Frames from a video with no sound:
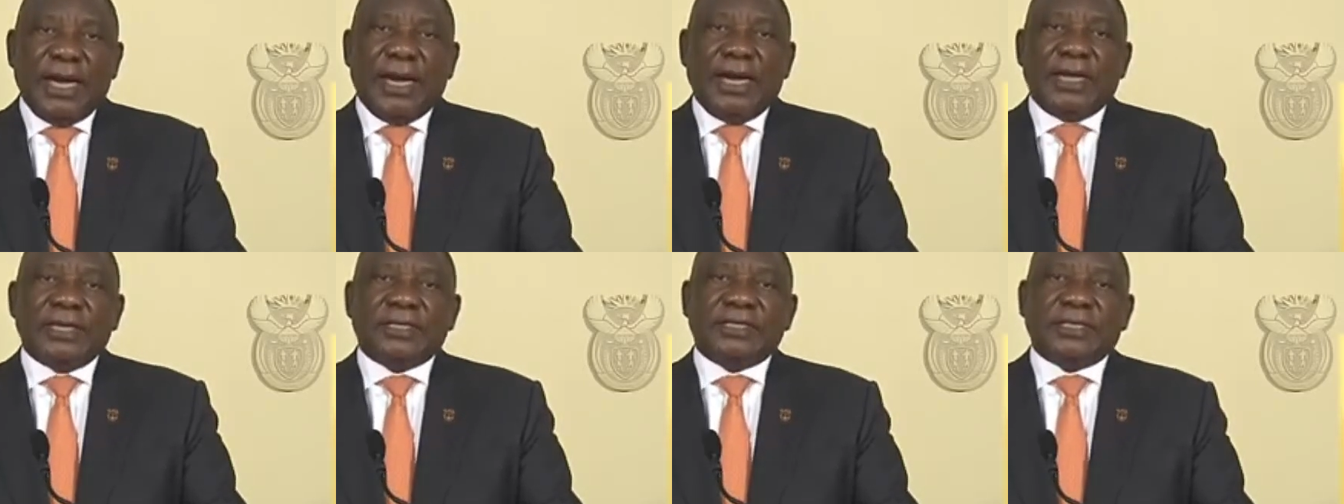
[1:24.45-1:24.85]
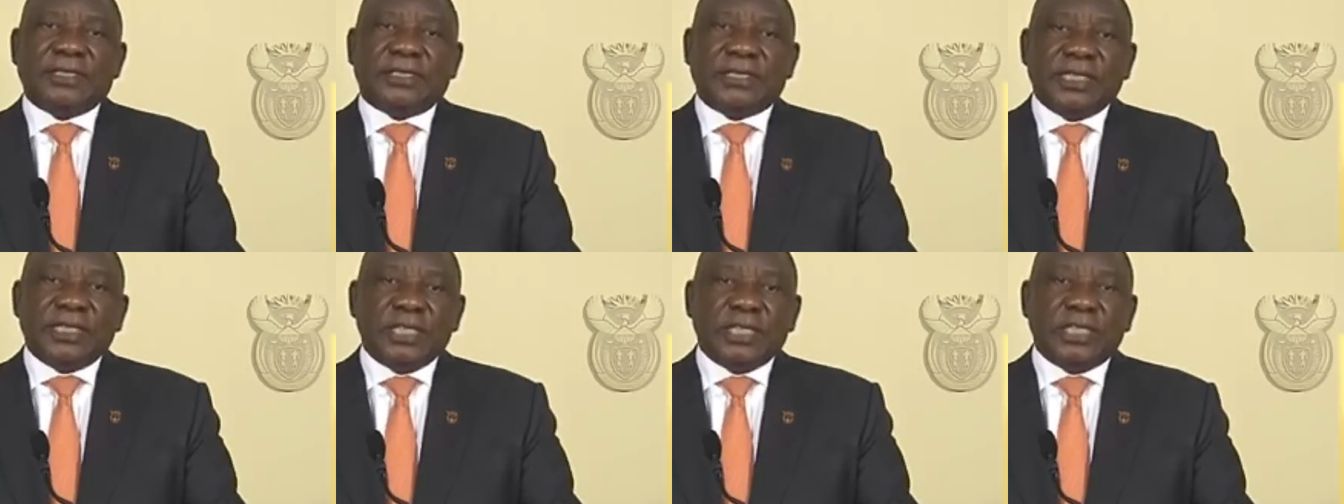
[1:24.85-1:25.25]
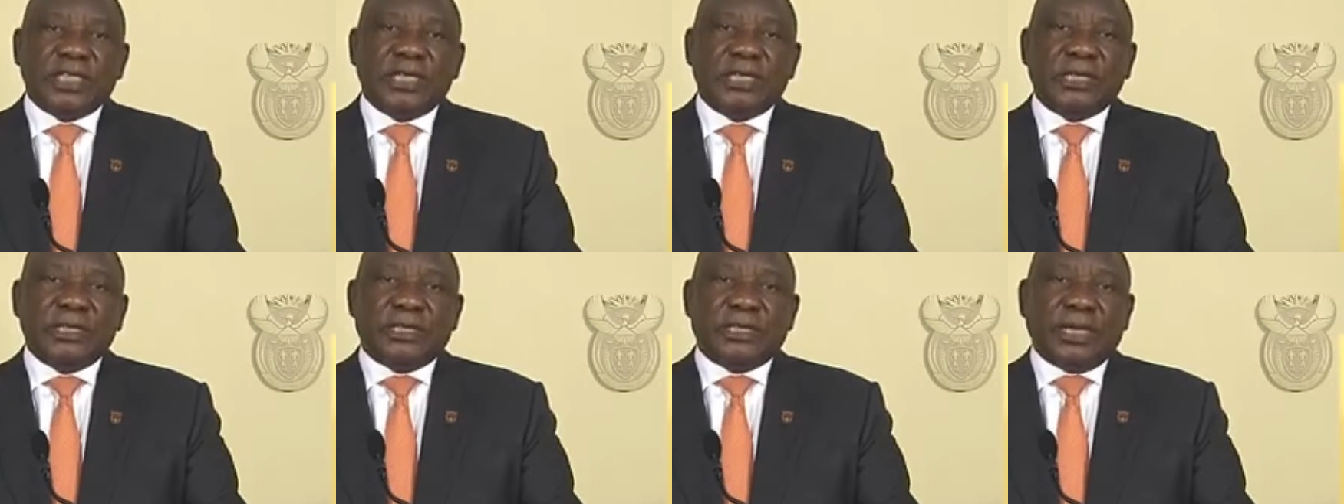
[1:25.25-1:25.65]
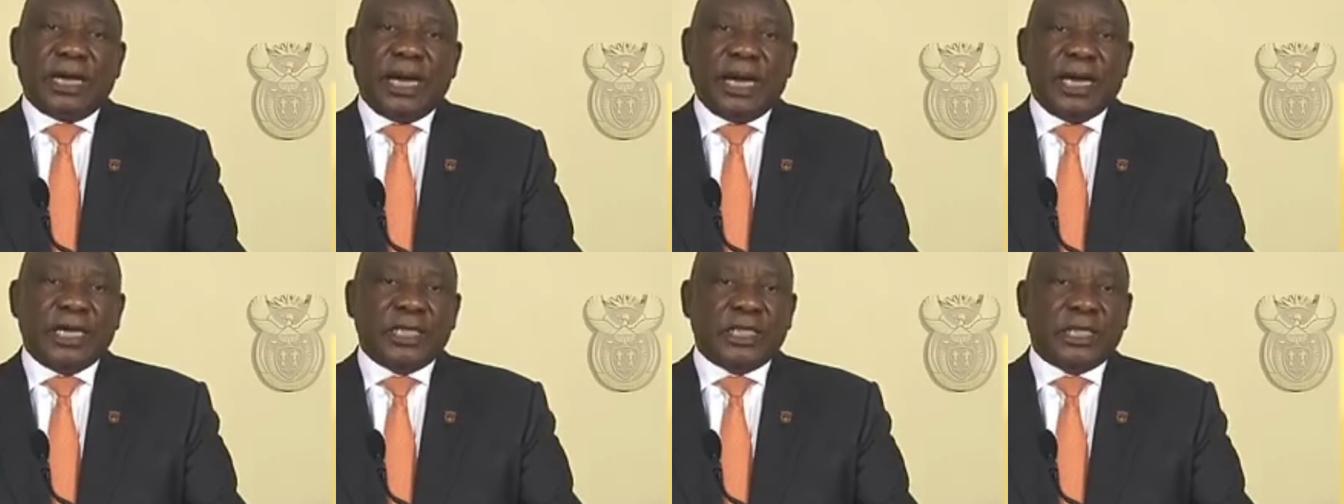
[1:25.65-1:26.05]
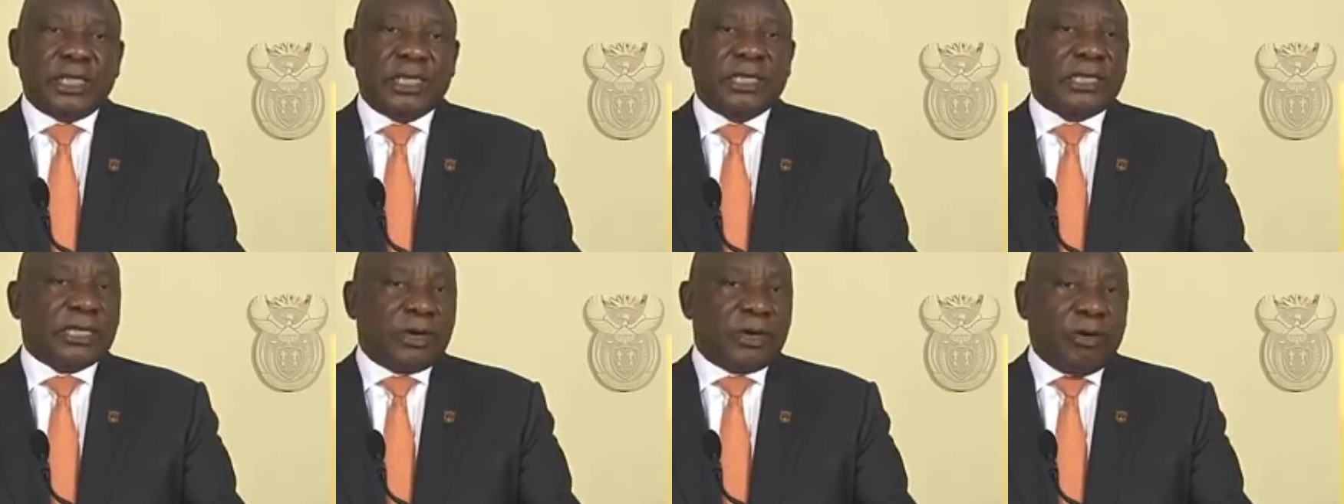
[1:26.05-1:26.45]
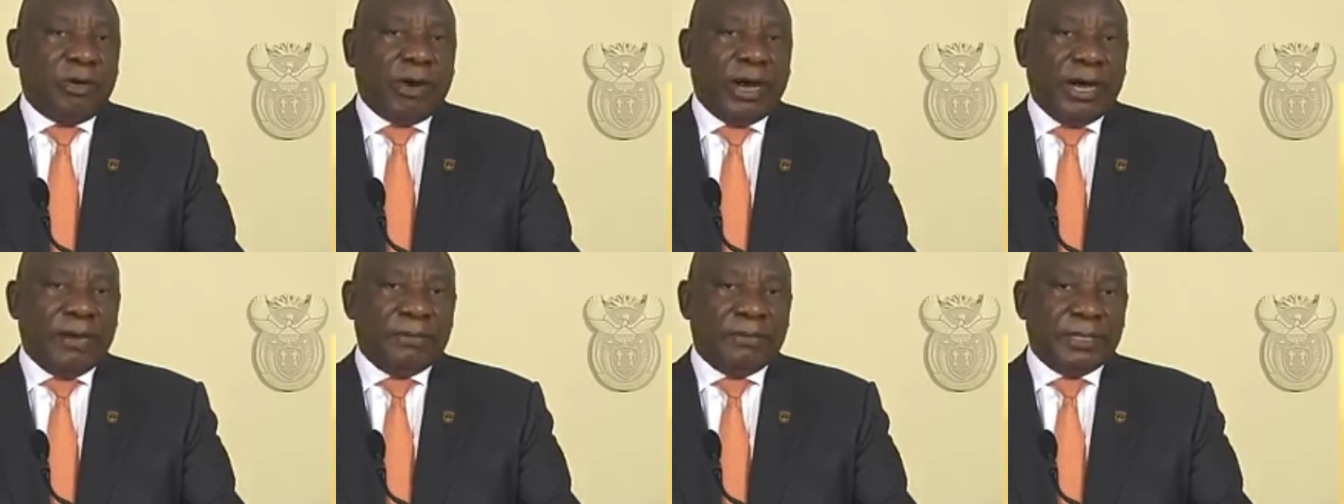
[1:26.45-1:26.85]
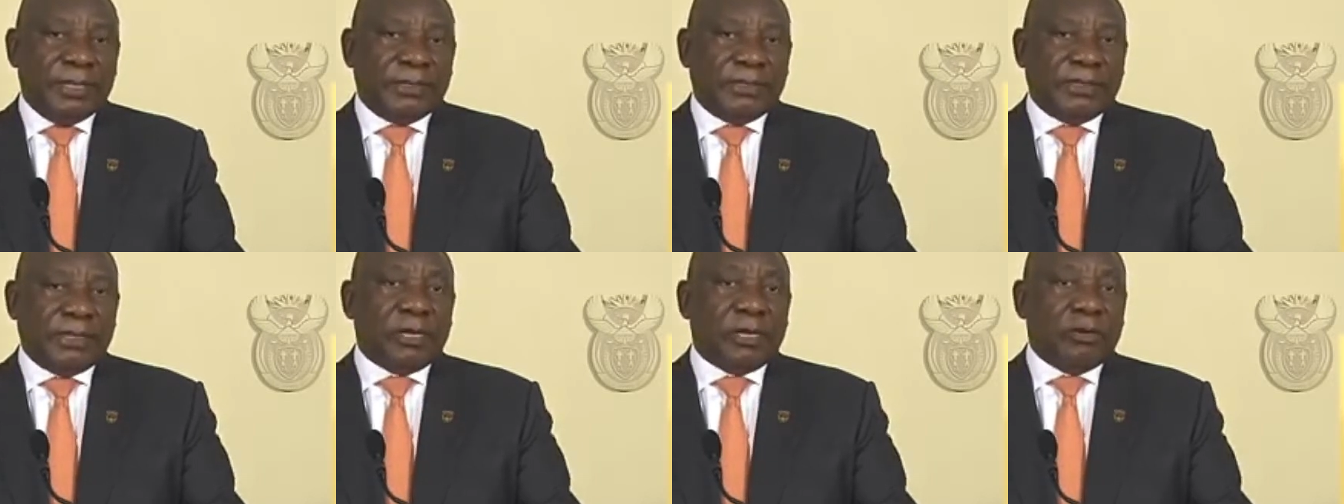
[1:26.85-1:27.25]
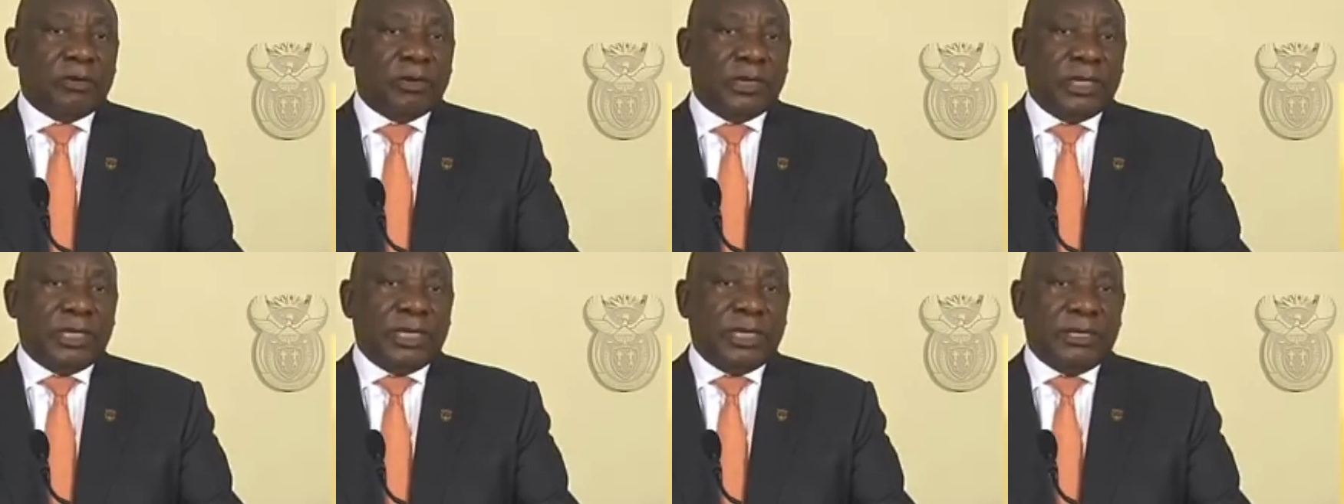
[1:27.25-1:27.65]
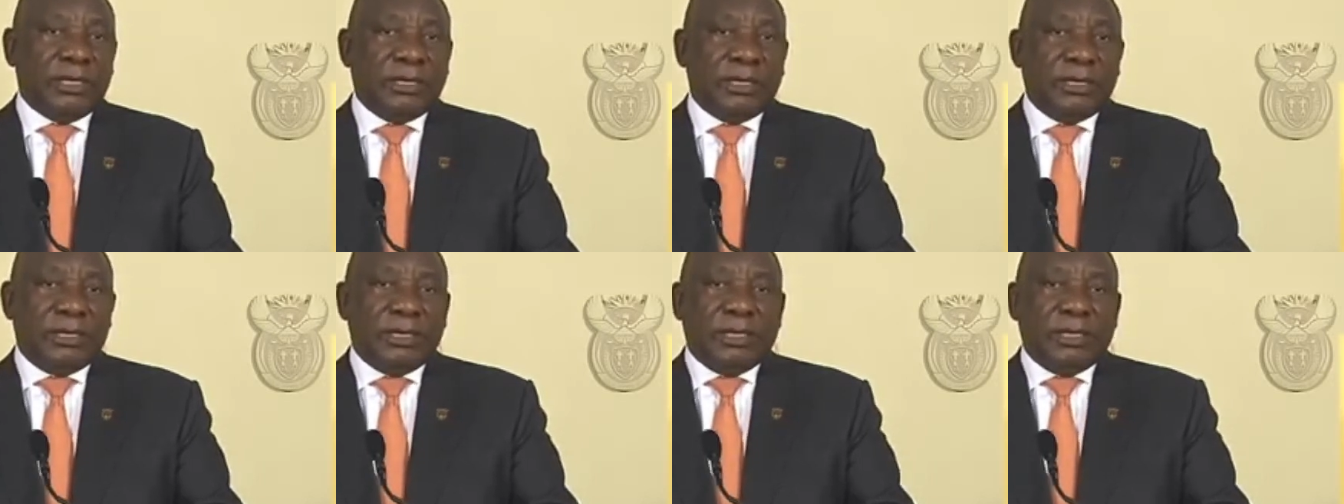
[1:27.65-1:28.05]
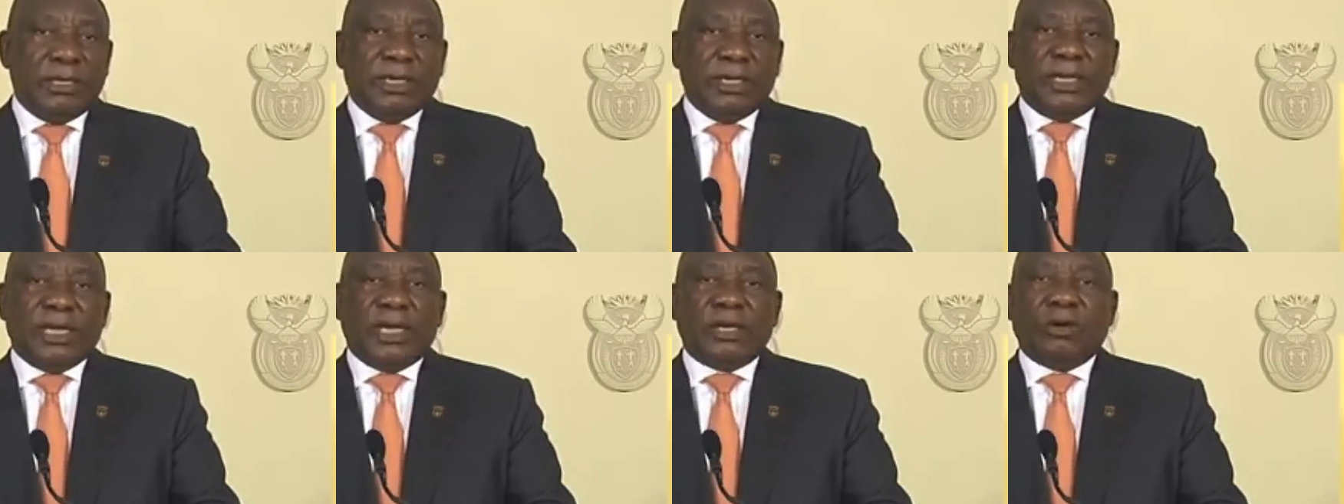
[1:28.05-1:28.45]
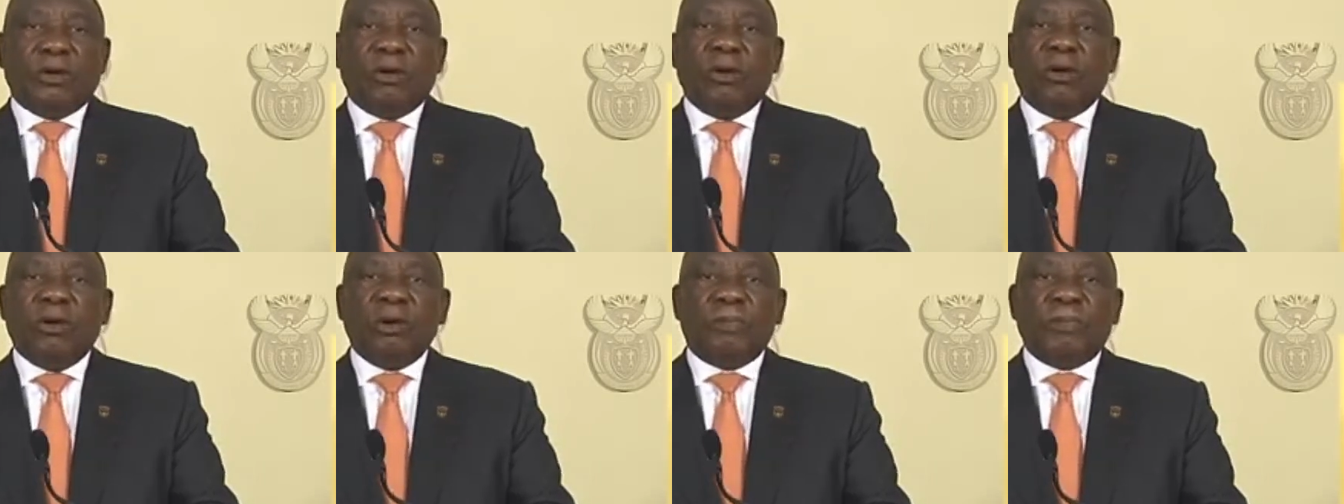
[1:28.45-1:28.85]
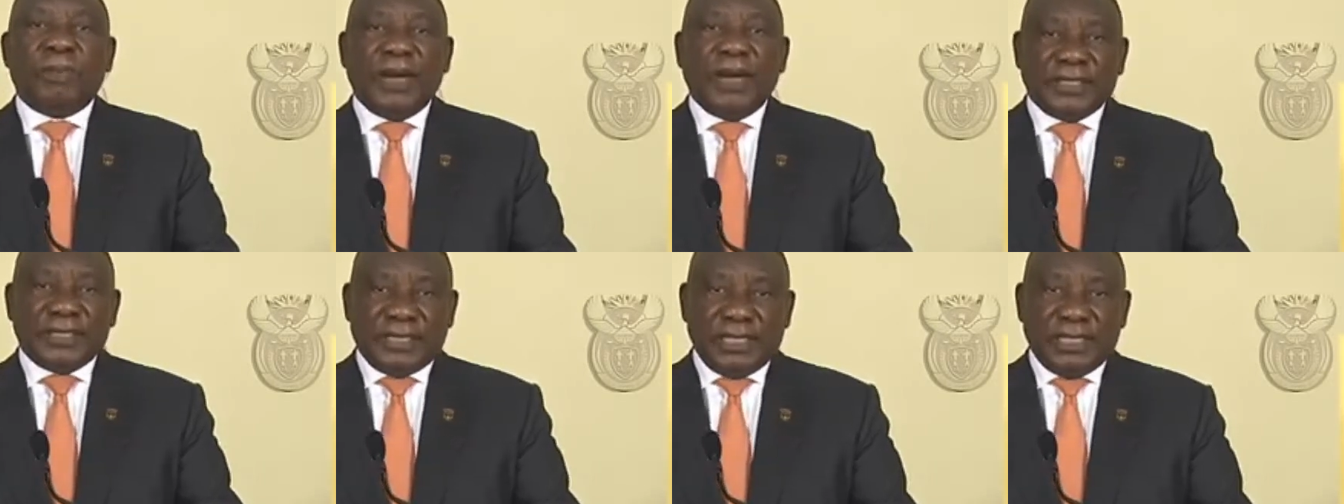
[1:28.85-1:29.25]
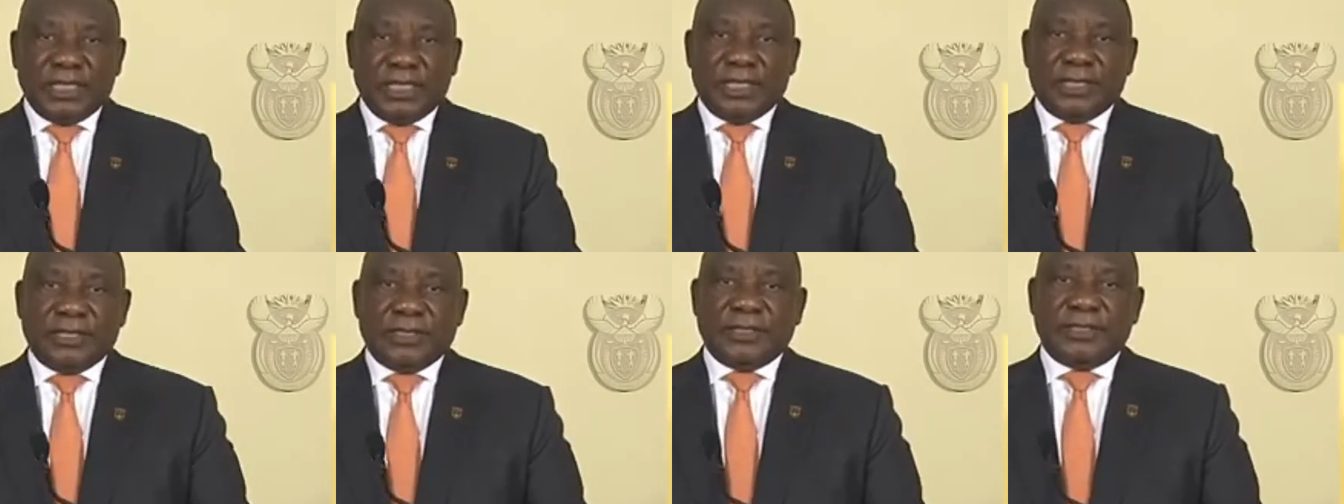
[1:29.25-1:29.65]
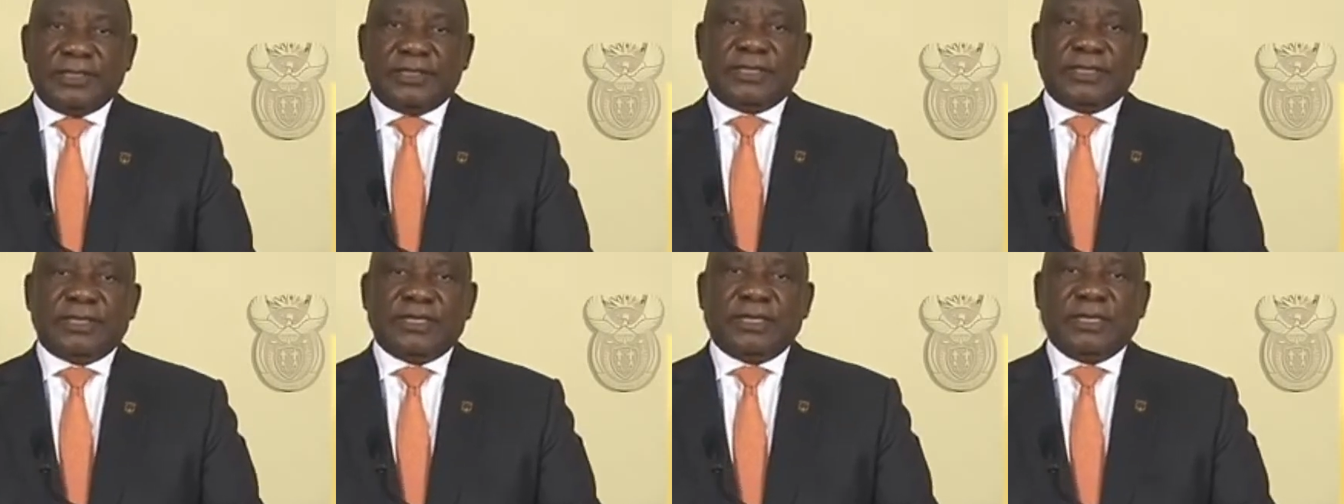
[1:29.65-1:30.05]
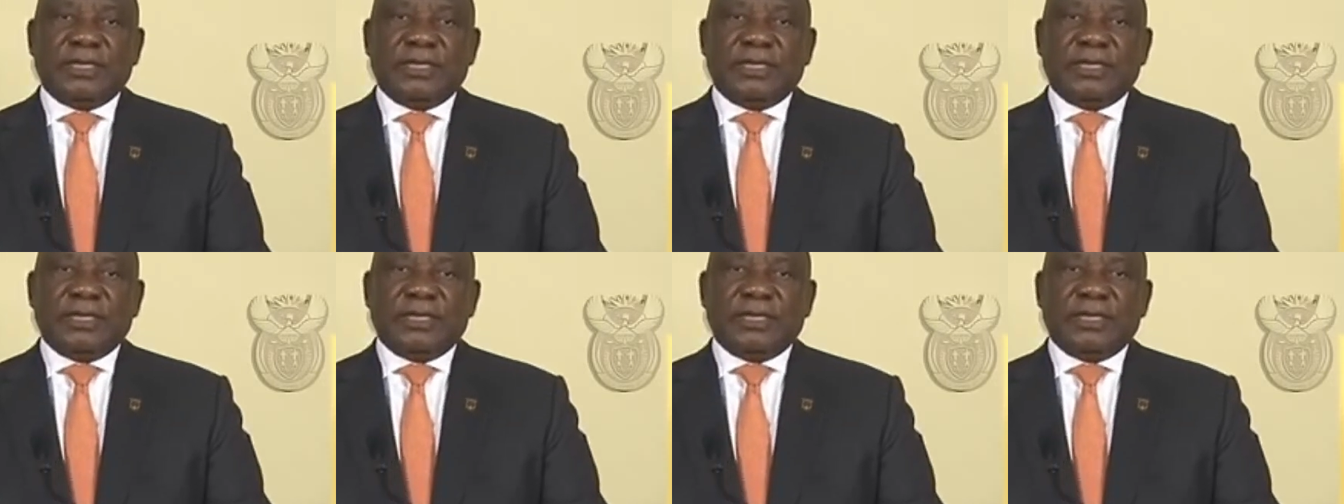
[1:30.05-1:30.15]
and stringent hygiene requirements, including that all passengers